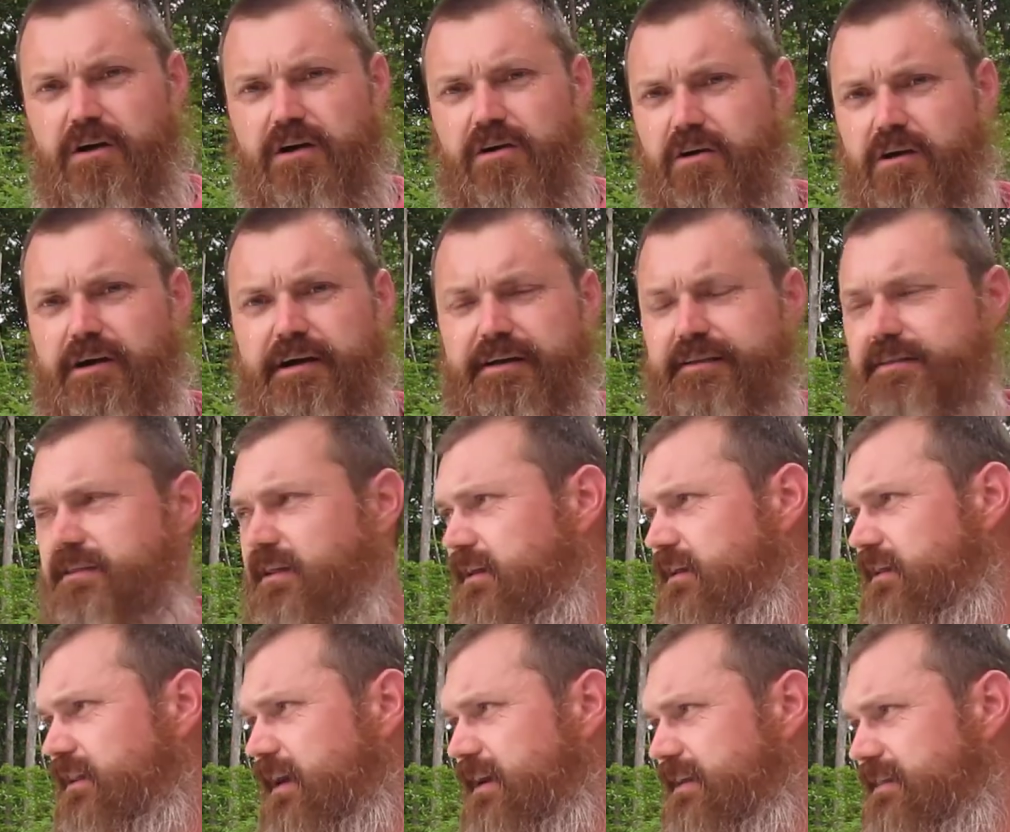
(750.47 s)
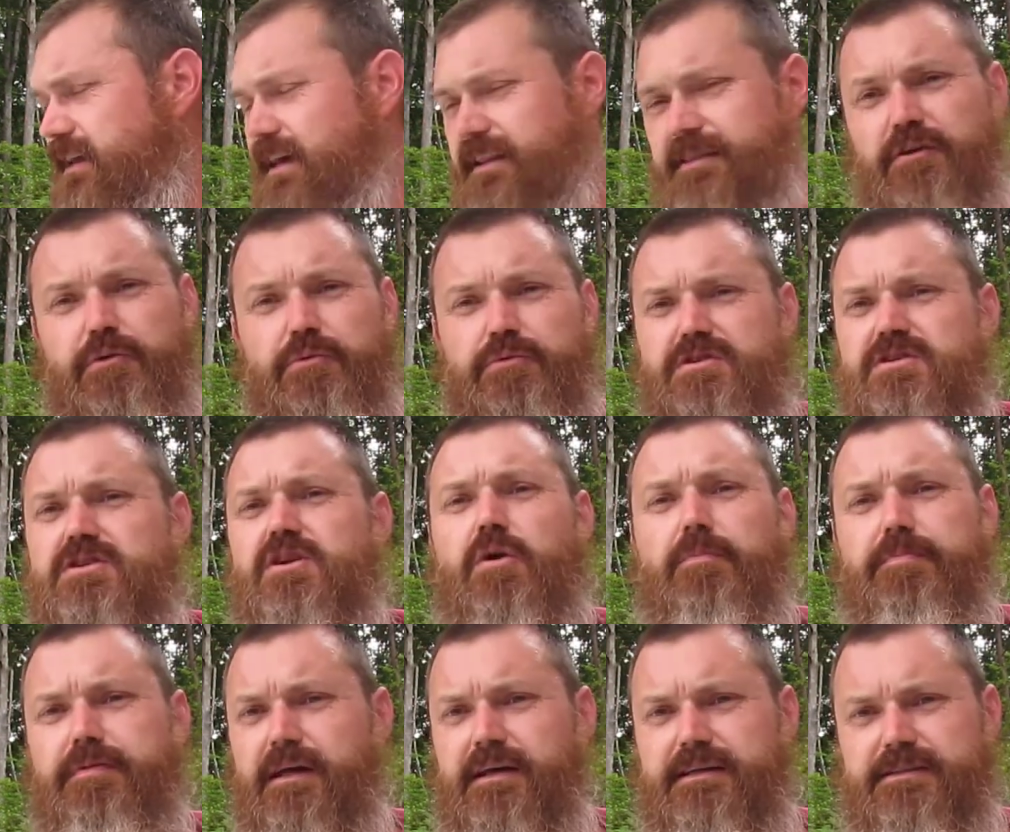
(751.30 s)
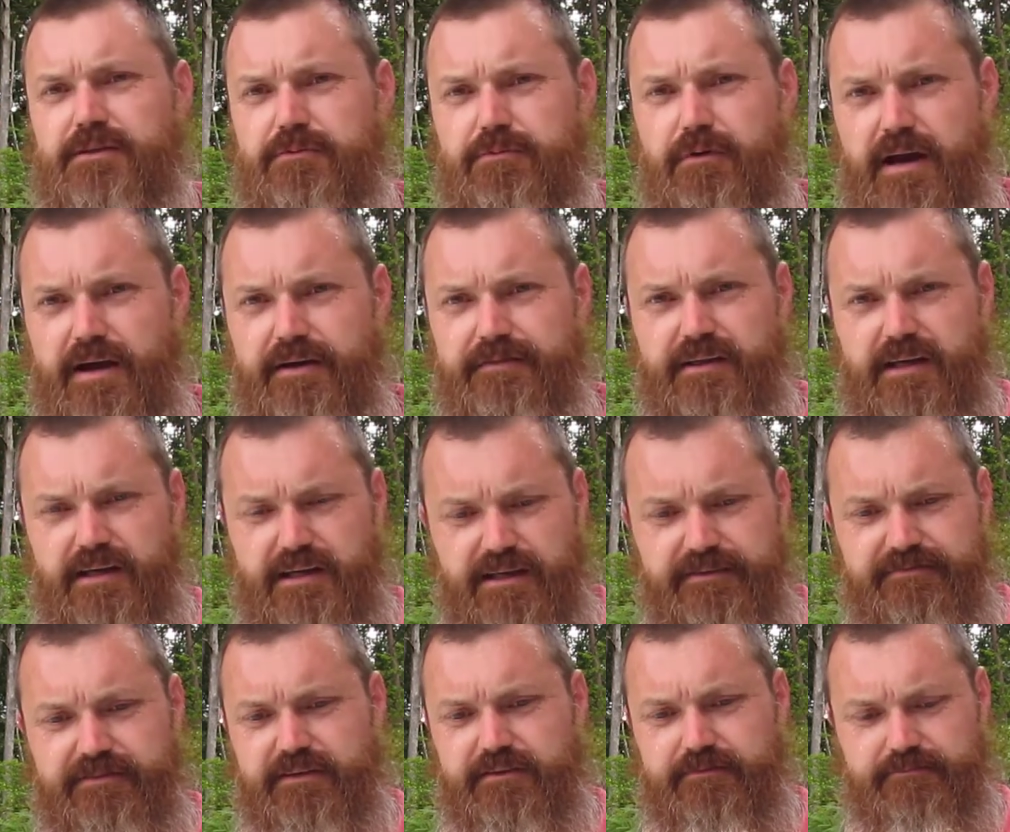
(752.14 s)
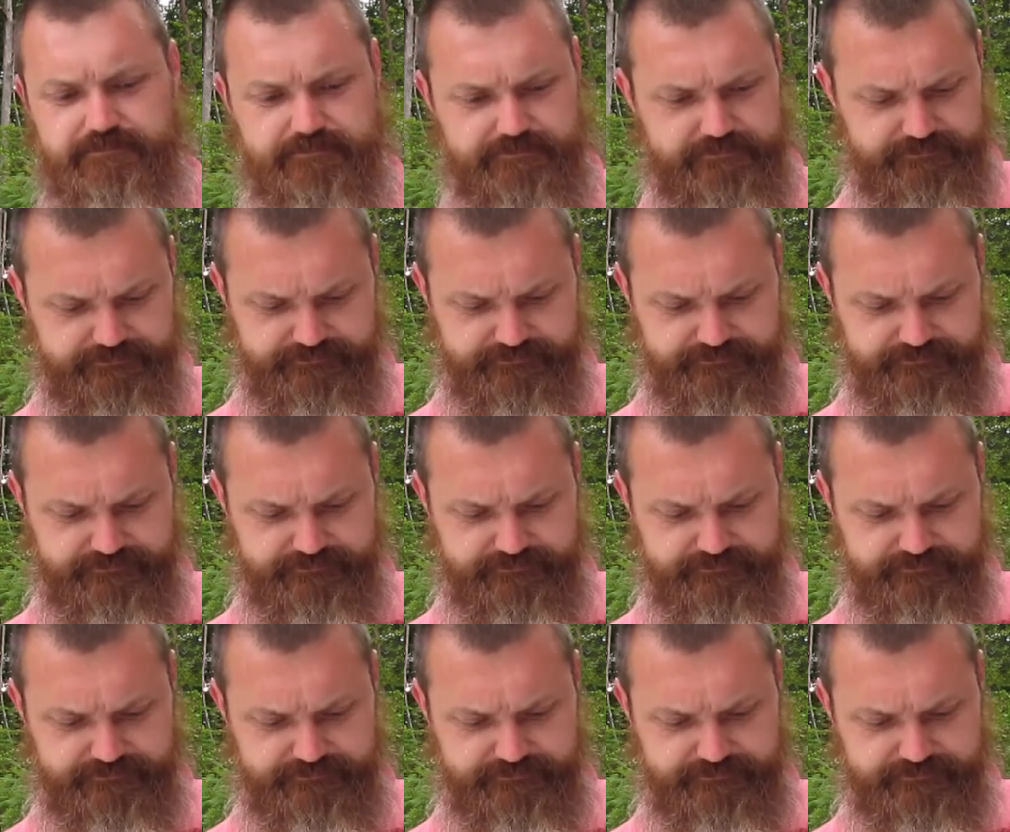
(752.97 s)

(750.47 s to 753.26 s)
or anything like that. There was no place around that even